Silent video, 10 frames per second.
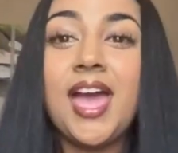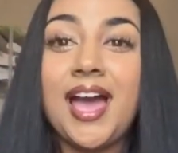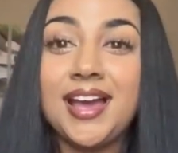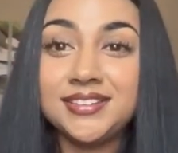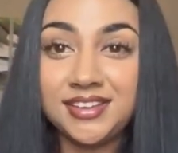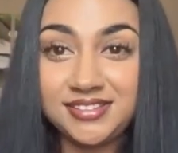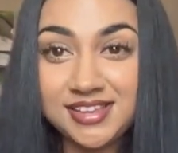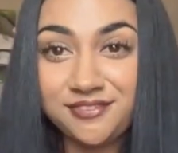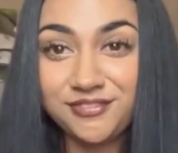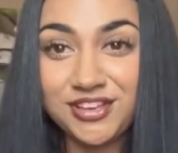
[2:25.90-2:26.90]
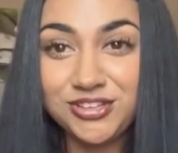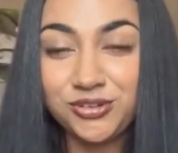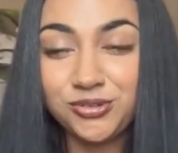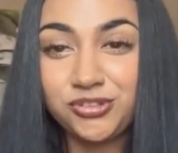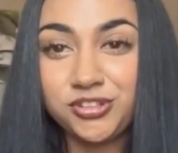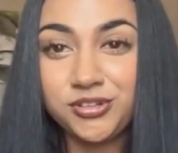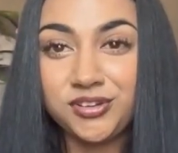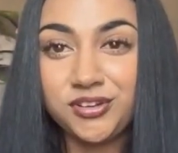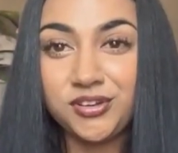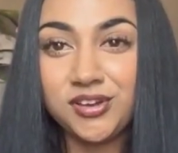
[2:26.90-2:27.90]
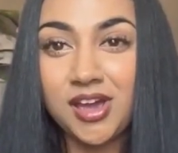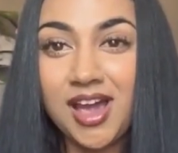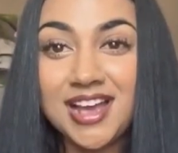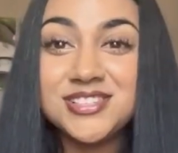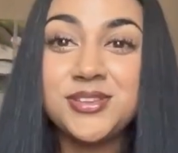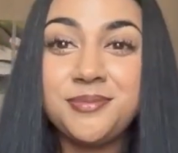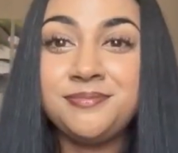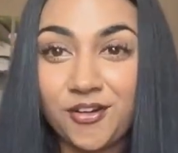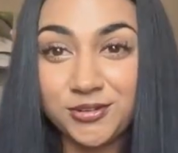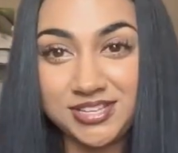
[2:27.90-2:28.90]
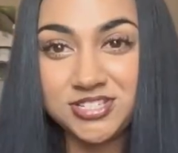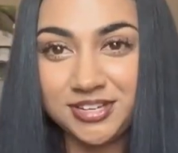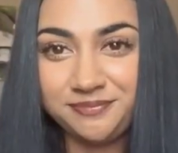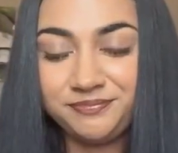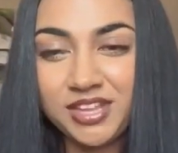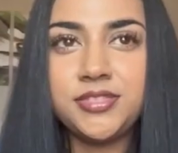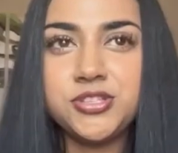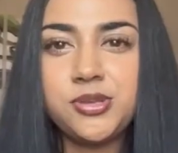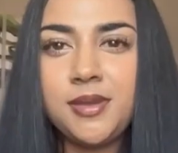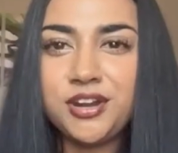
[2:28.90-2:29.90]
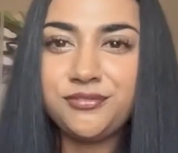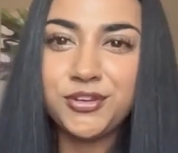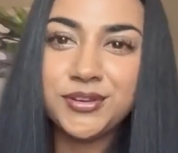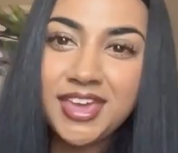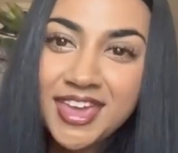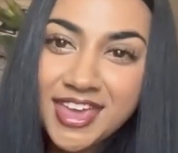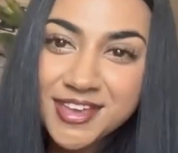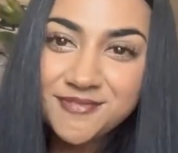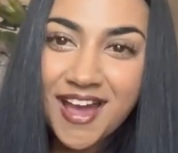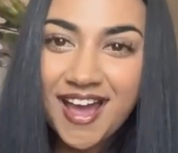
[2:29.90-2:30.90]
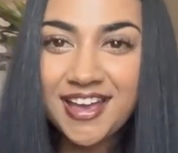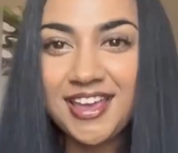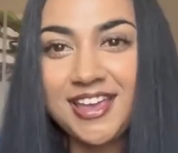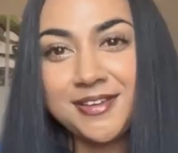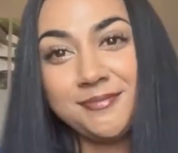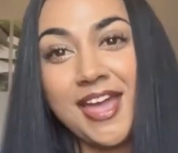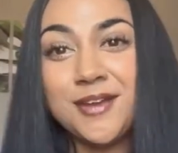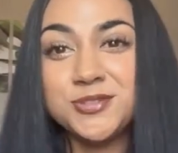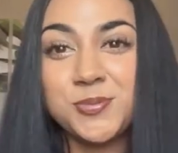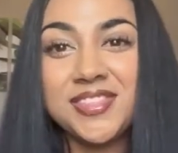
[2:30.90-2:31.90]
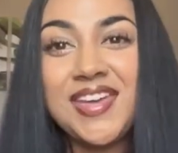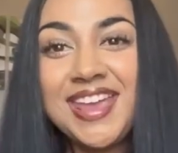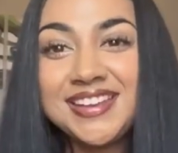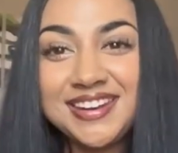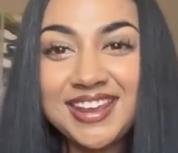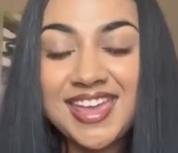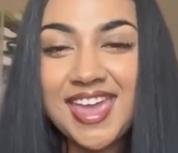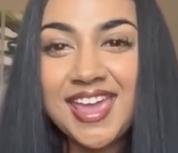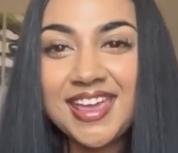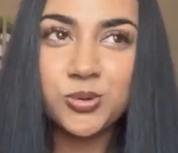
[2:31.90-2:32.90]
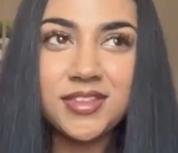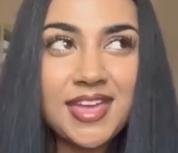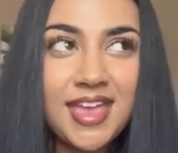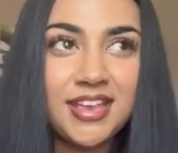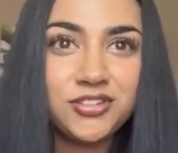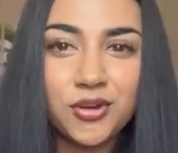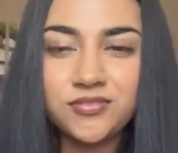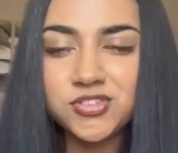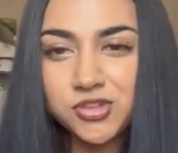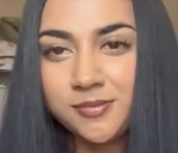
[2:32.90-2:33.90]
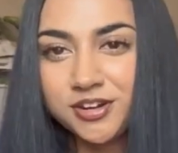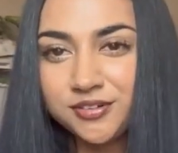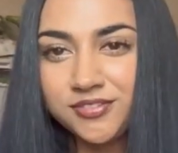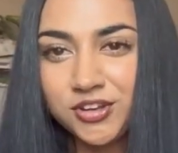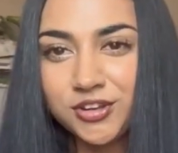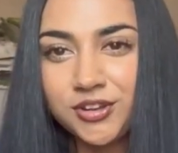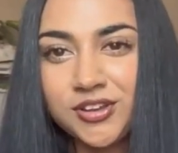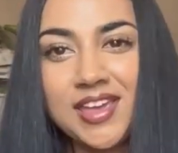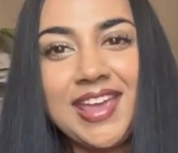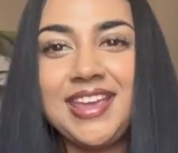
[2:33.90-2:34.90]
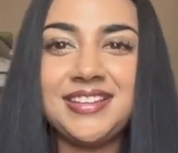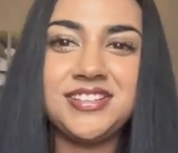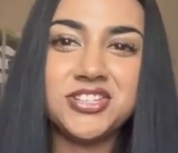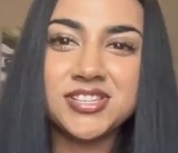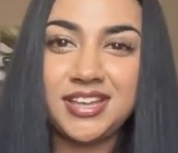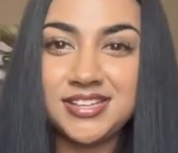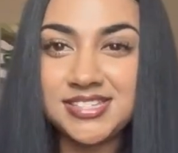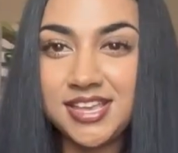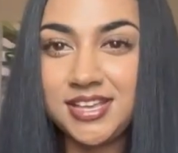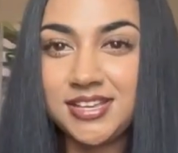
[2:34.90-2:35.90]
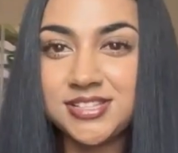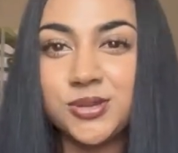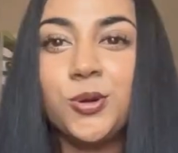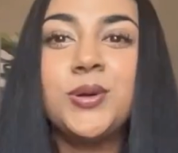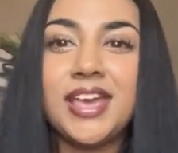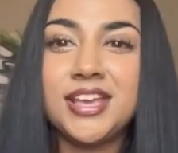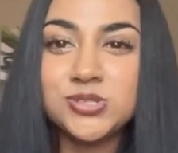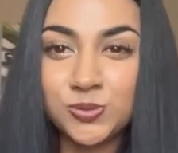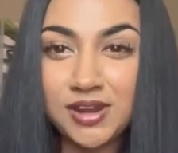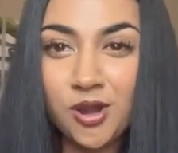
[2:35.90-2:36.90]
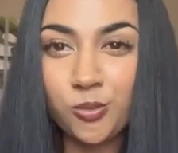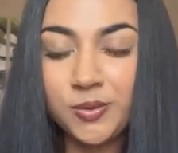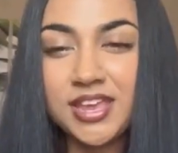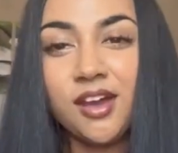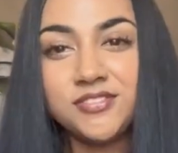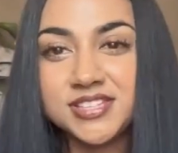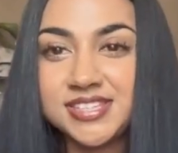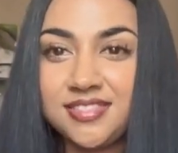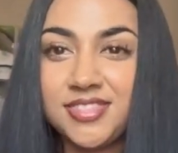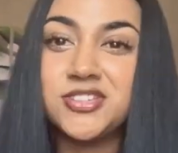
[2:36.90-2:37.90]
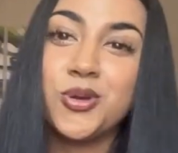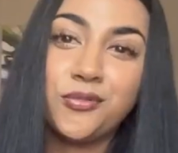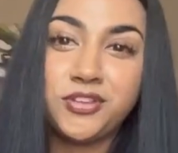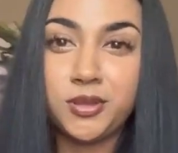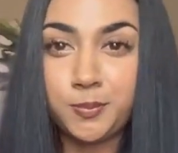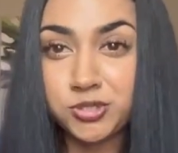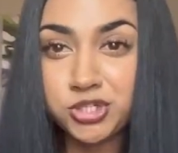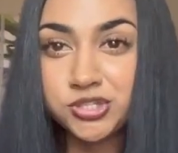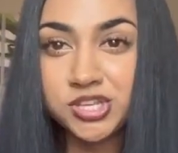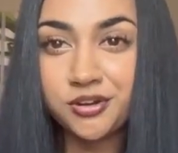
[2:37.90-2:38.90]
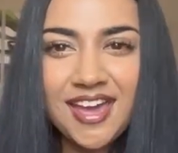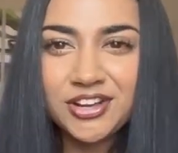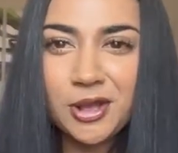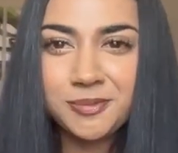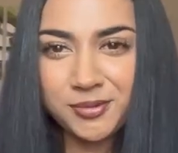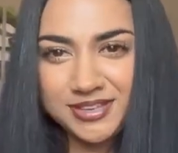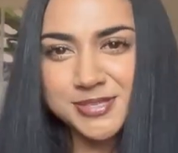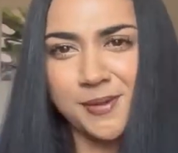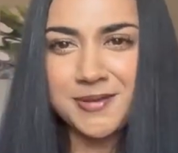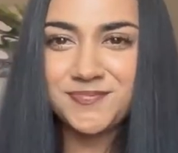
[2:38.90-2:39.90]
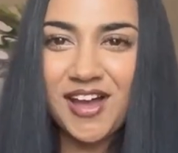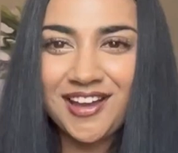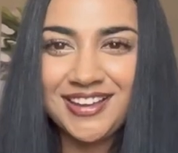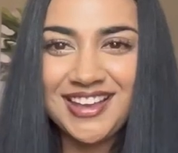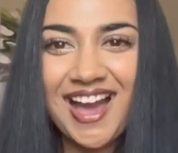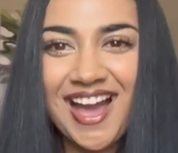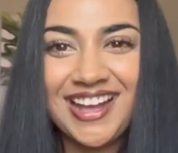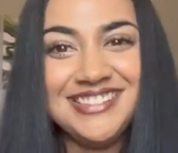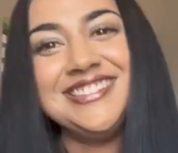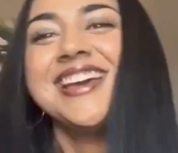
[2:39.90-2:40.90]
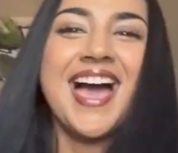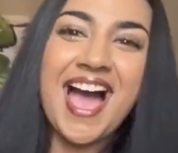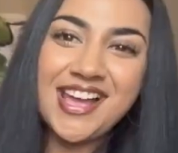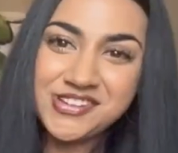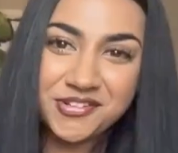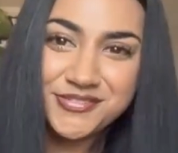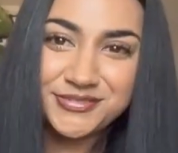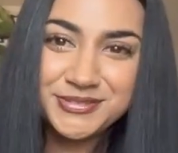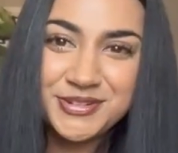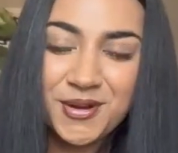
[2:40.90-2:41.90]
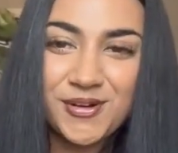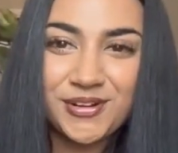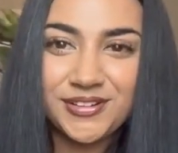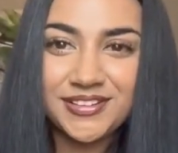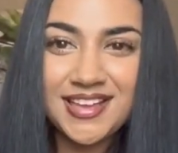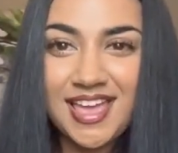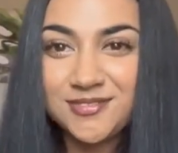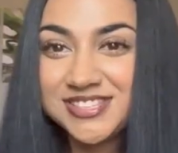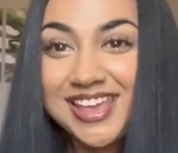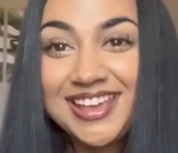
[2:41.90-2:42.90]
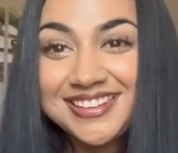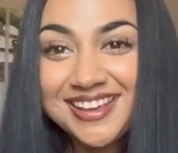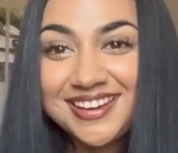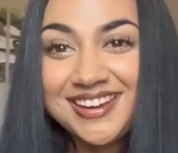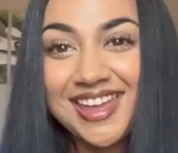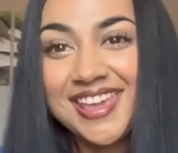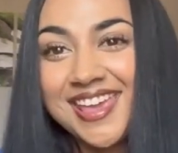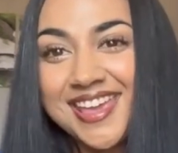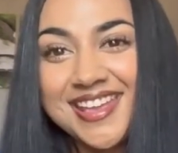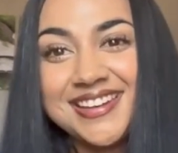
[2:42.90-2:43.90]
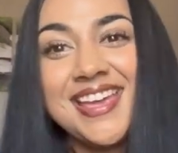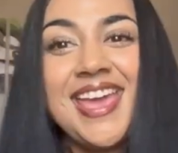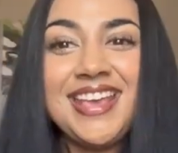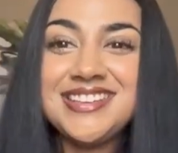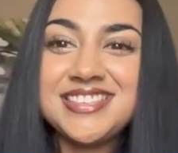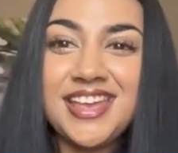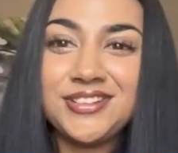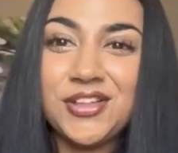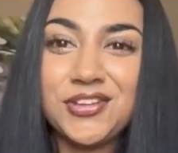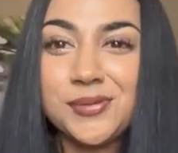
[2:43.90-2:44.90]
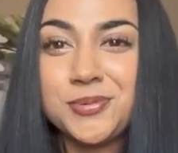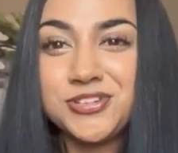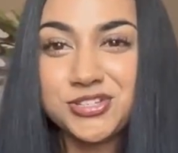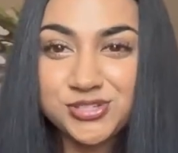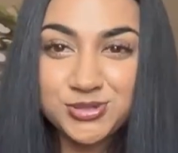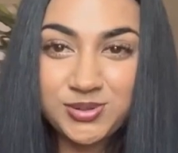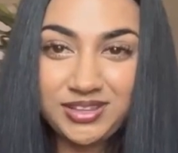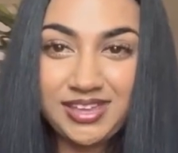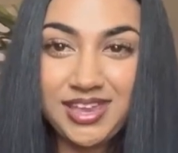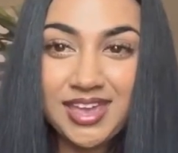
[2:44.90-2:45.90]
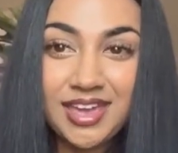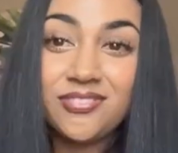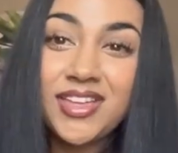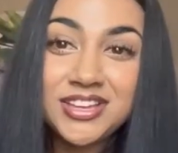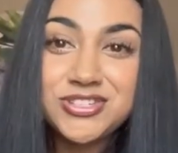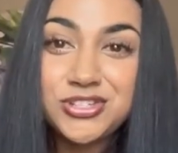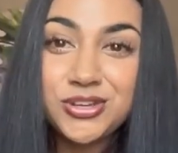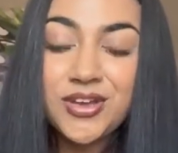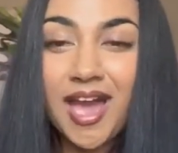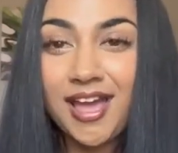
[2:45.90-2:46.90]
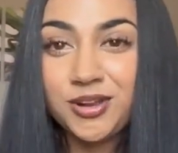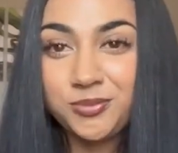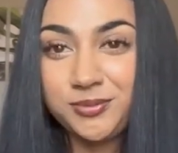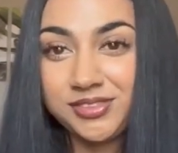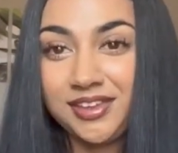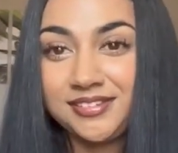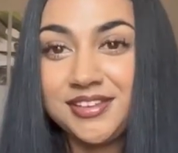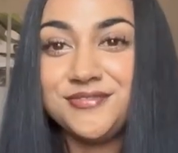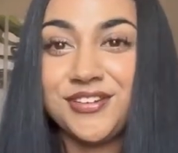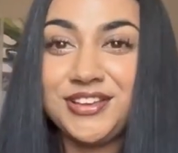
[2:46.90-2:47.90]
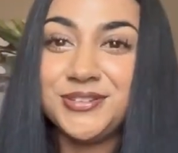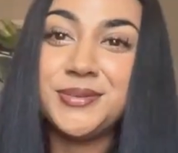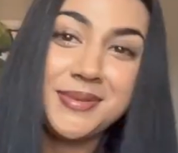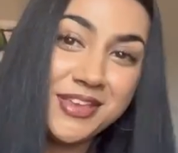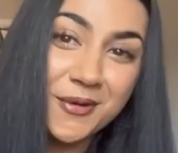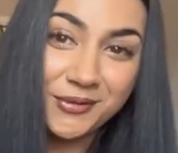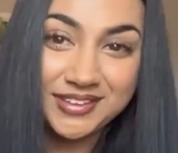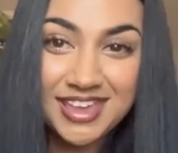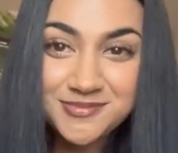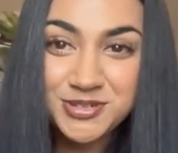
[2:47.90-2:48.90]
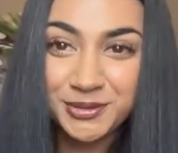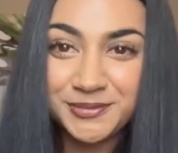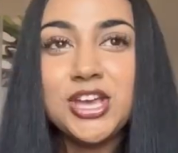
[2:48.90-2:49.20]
I'd like to invite you to a Zoom audition. The Zoom interview came, it was with Hayden again. At the end of the Zoom interview, Hayden just kind of says, okay, so now we have to send this off to the producer. A couple of weeks went by and I got the phone call. It was Hayden again. He said, look, the producers really liked you and we would like to invite you to be on the game show.